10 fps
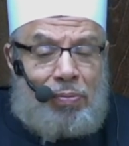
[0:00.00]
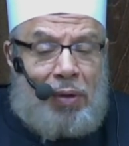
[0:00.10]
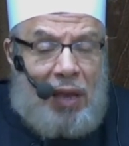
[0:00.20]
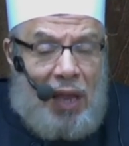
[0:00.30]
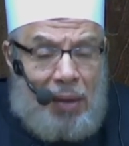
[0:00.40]

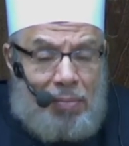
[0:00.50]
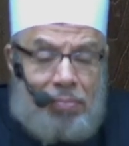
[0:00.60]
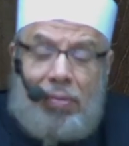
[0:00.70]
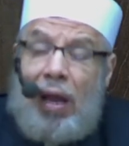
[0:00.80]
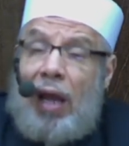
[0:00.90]
and no one
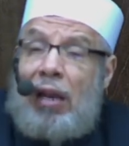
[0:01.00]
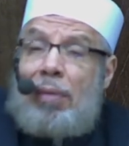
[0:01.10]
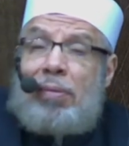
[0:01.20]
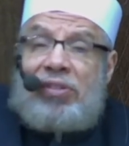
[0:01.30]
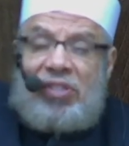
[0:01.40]

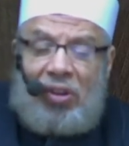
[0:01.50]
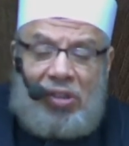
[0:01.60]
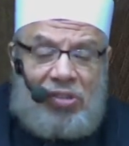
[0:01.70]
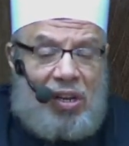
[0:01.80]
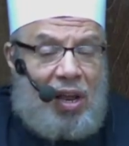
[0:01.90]

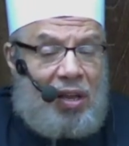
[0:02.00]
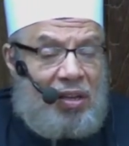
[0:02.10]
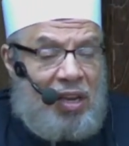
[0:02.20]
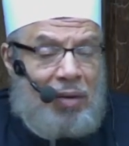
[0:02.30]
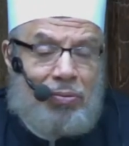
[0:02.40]
could
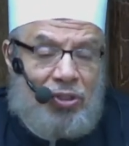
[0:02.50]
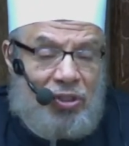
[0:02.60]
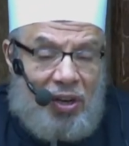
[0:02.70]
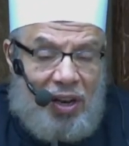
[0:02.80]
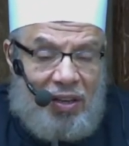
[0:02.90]

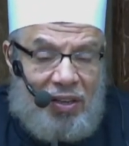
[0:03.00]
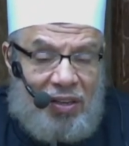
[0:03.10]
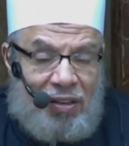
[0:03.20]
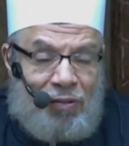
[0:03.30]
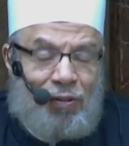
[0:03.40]
see
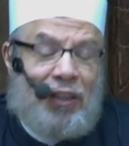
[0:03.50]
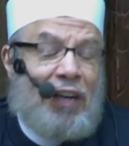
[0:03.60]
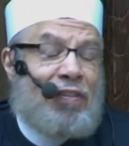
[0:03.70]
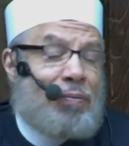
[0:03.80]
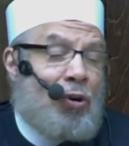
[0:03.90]

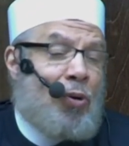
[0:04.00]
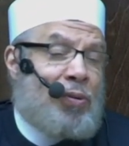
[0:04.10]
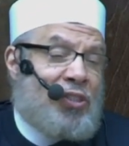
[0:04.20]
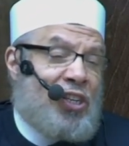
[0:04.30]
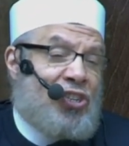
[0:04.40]

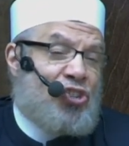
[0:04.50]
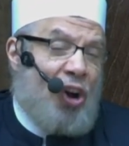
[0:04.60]
uh,